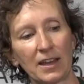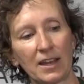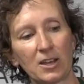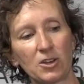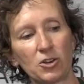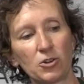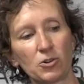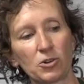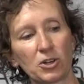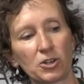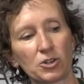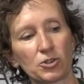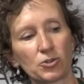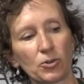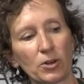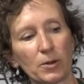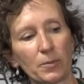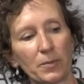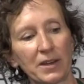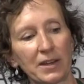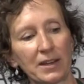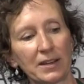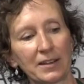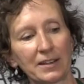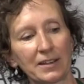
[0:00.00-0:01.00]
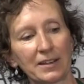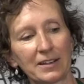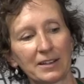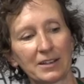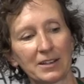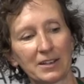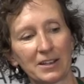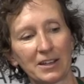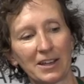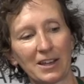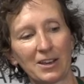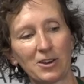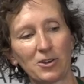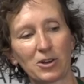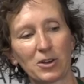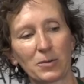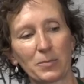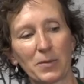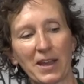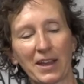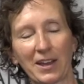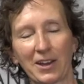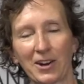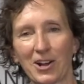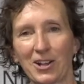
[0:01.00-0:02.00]
and you can trim it, and you
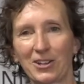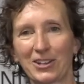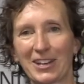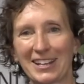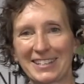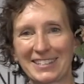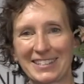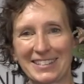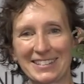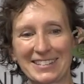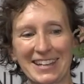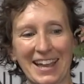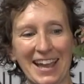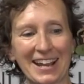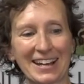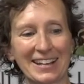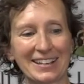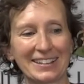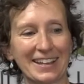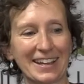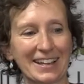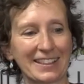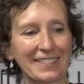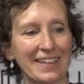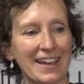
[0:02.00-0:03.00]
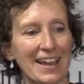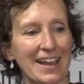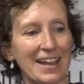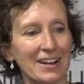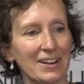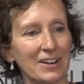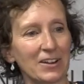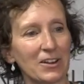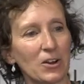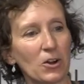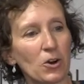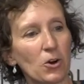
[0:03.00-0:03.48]
can make it all nice and tidy like that.